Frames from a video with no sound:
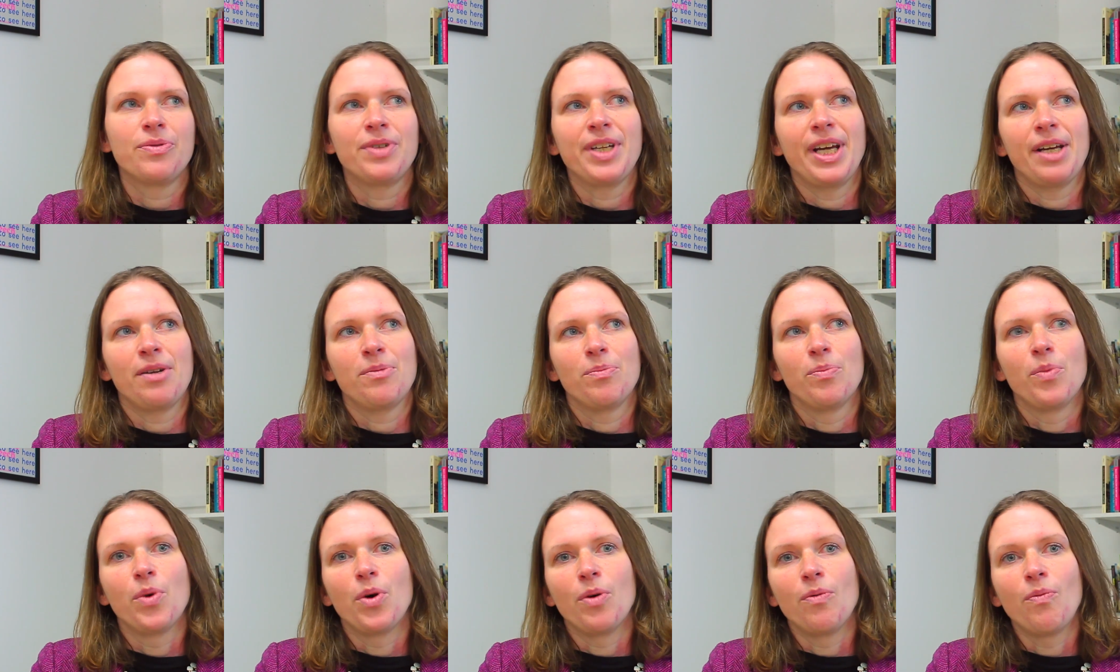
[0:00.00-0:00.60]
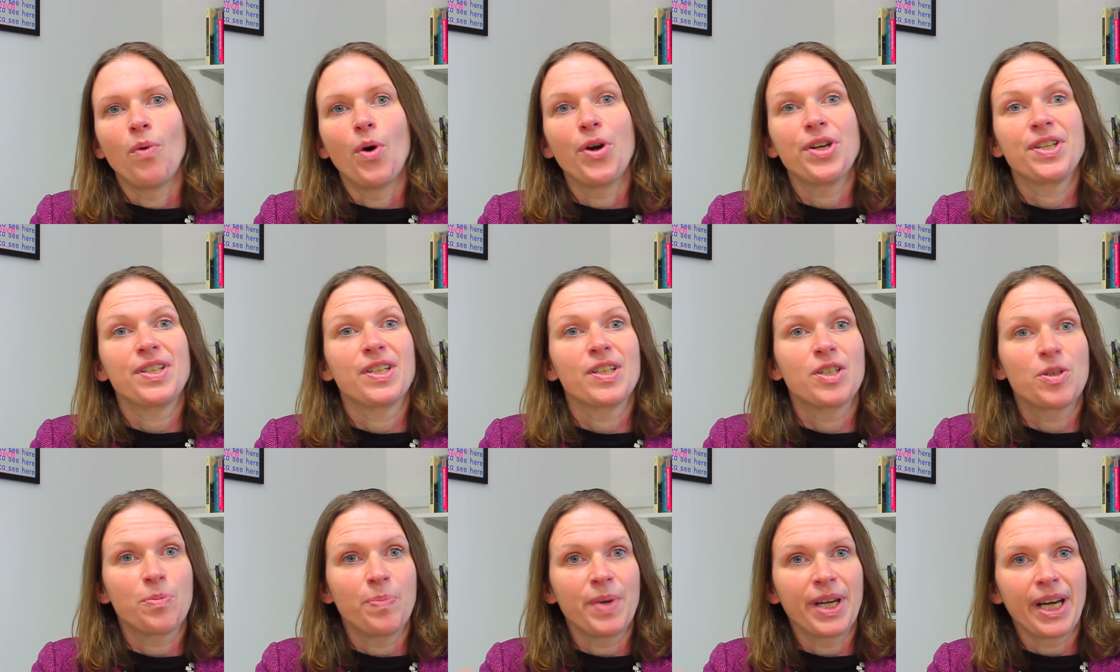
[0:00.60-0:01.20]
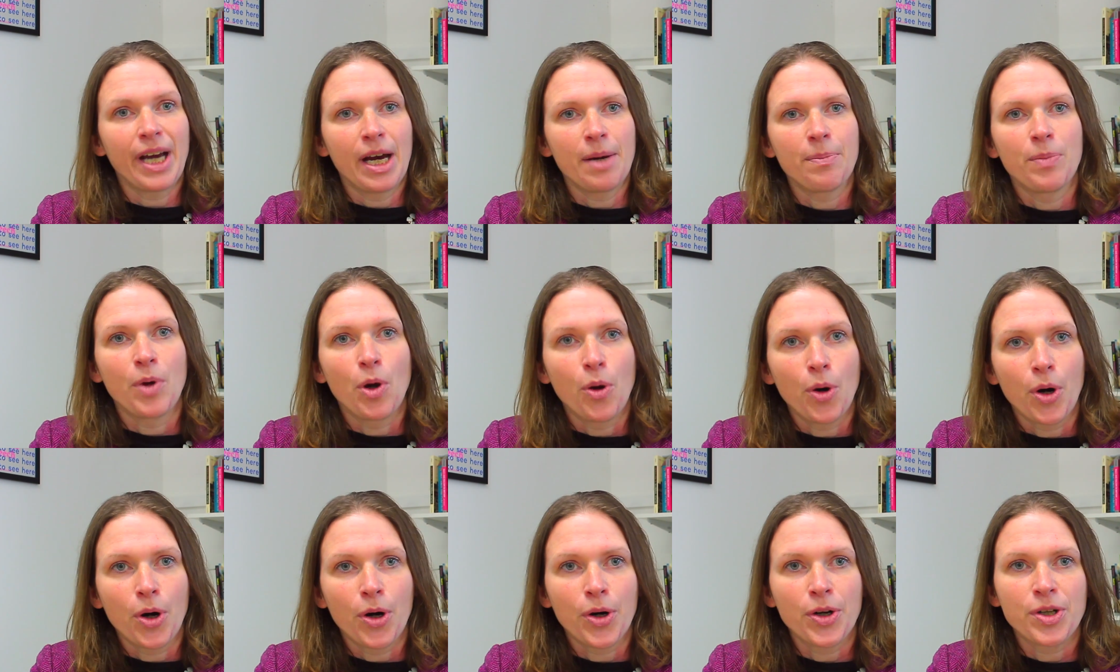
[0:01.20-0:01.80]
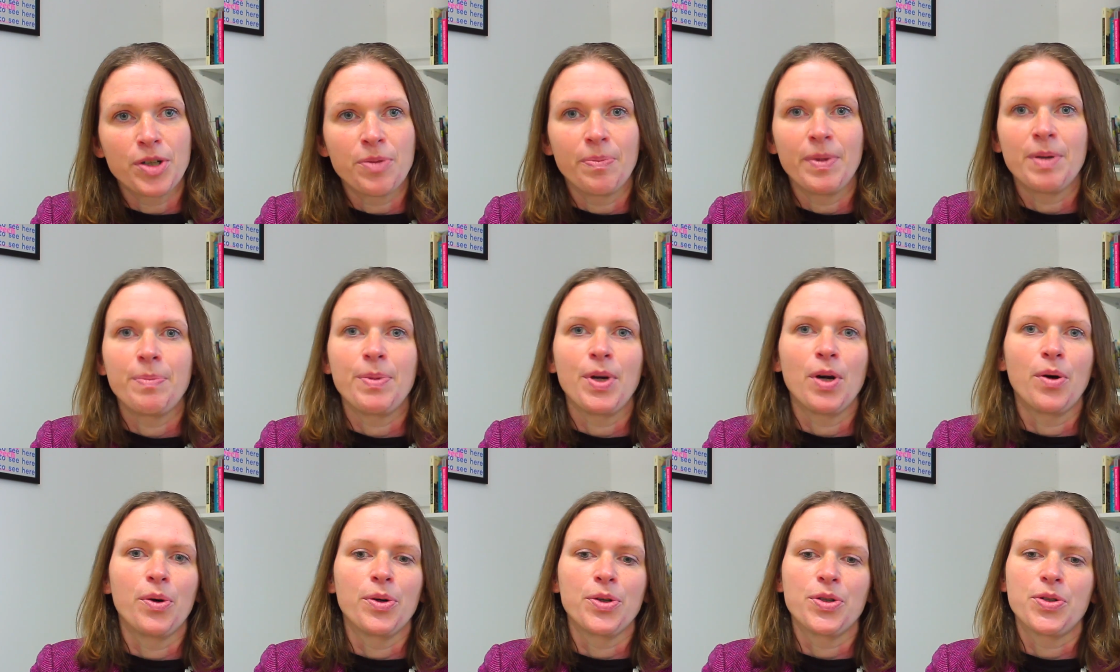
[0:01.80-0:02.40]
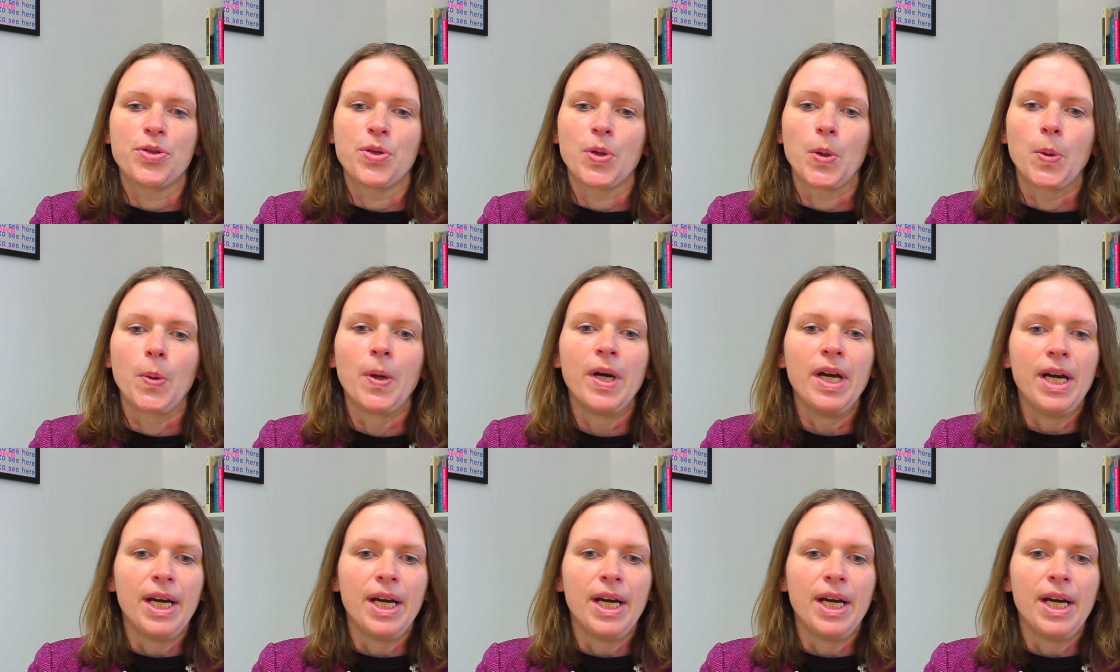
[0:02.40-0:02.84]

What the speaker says: that more voices become heard, maybe also